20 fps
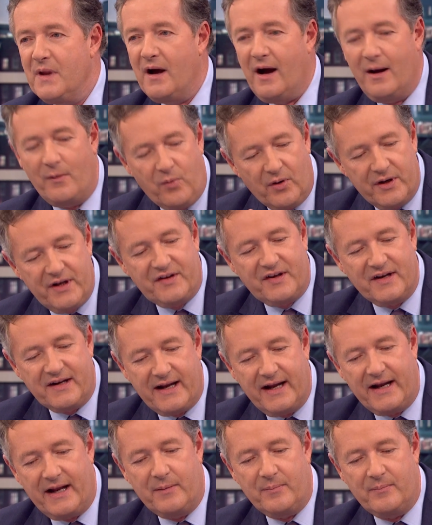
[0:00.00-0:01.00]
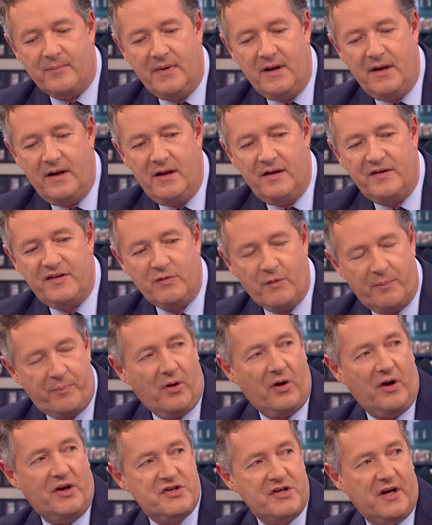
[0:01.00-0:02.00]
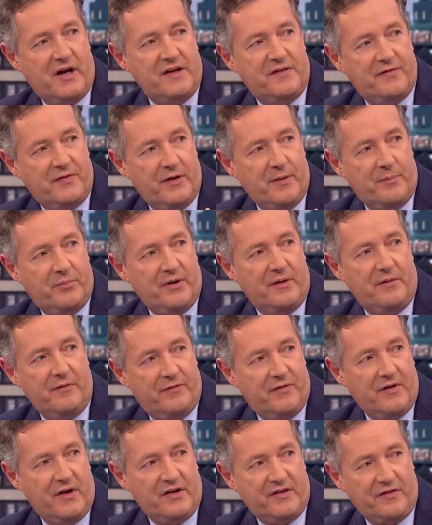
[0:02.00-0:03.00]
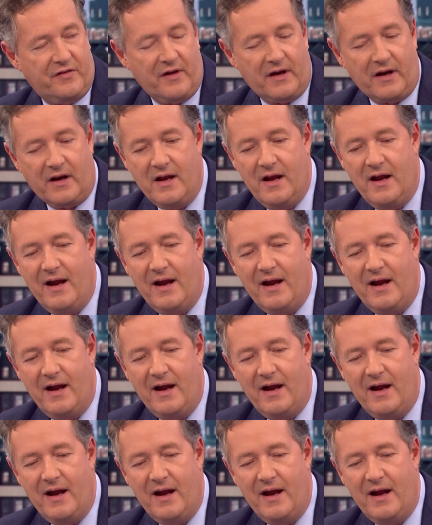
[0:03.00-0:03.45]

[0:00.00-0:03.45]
I wanted to get him to apologise for the Britain First thing.